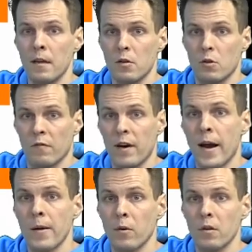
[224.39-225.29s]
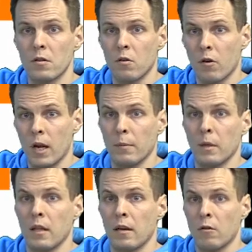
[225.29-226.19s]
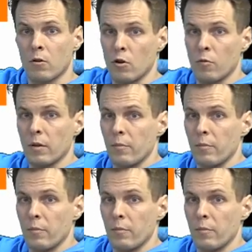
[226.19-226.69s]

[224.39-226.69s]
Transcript: So a variable is correlated with the error term,